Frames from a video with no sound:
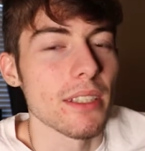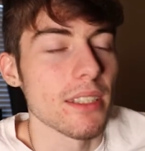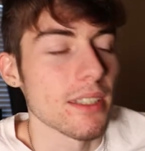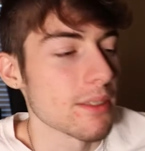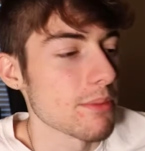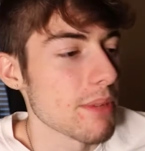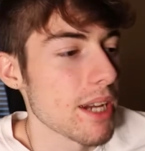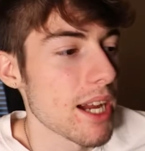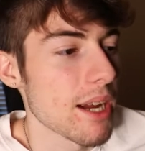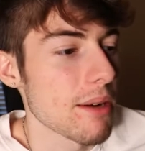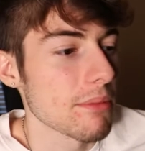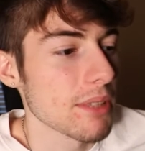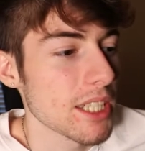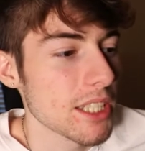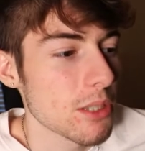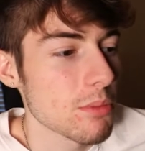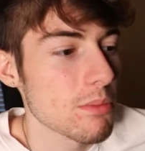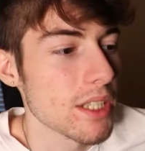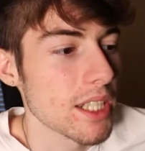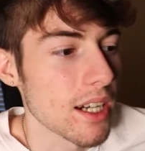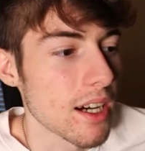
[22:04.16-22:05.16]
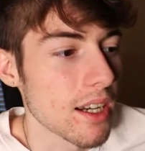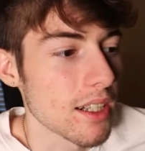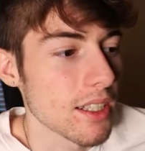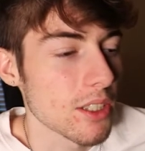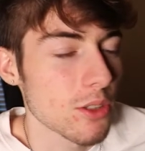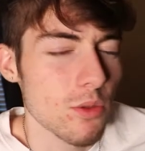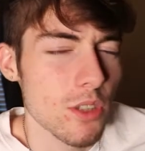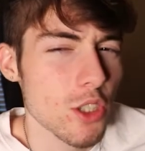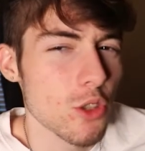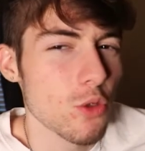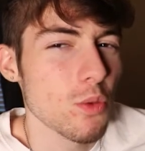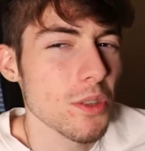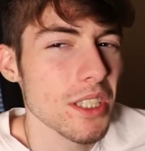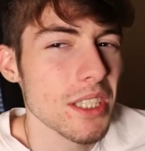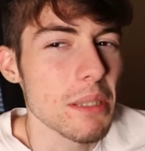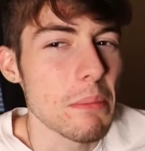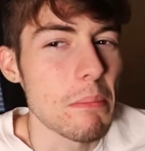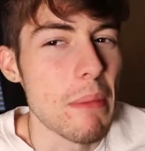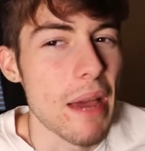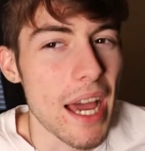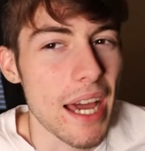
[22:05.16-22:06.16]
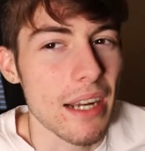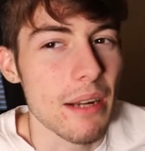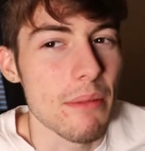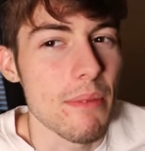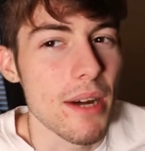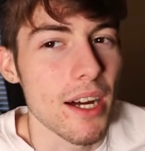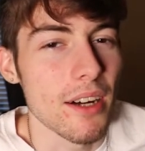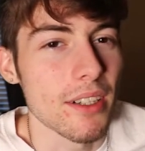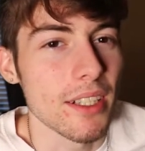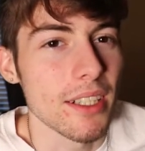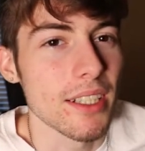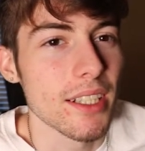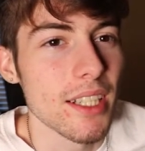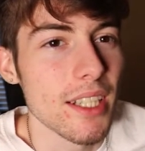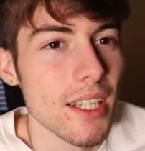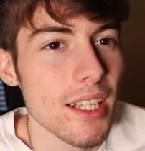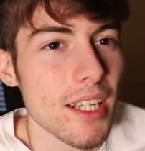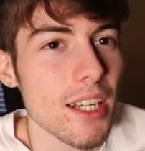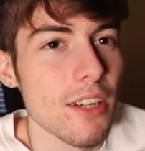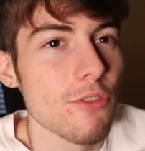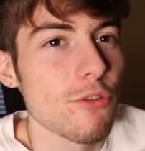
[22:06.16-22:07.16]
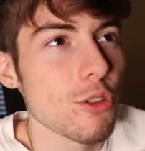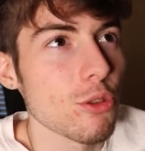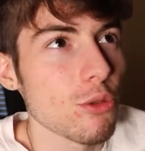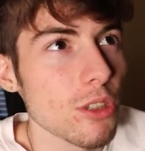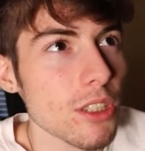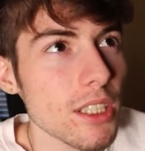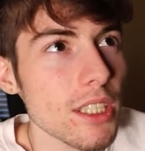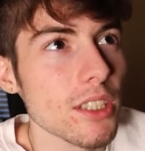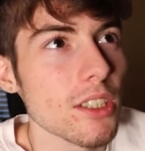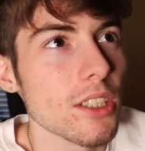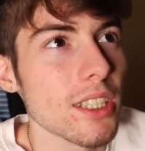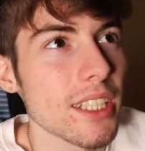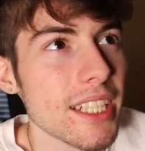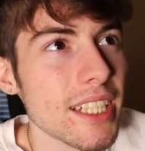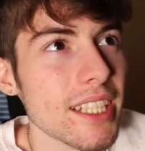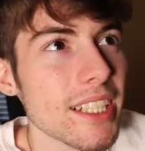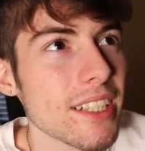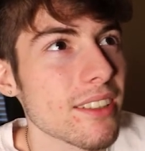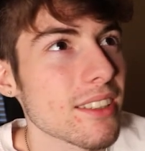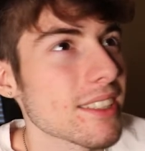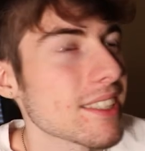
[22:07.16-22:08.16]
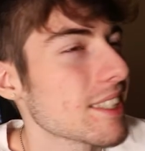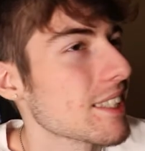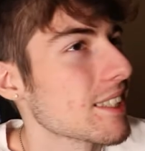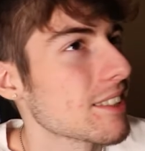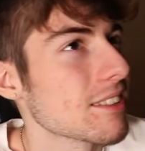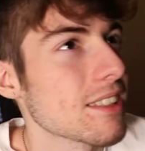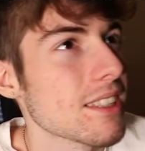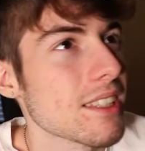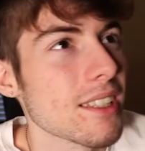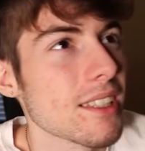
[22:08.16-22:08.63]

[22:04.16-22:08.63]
this map? Let's be honest. What's really bad about it? If we're really looking here, it's like,